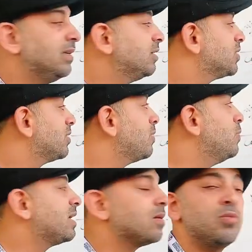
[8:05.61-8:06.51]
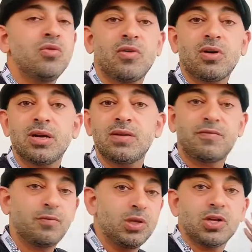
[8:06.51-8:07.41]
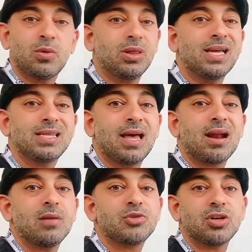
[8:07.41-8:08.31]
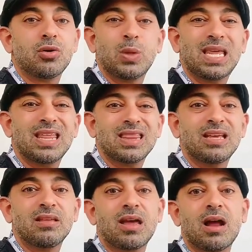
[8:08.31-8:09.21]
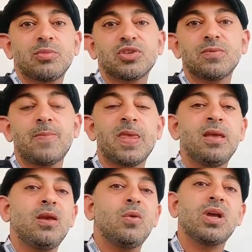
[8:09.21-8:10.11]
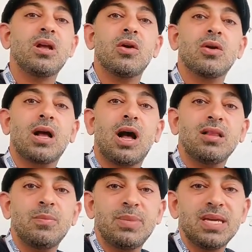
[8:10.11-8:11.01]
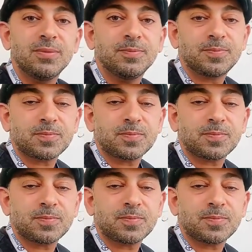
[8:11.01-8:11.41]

So then we can move on. If we don't like that option, or we can't think of that option, we can go to column B.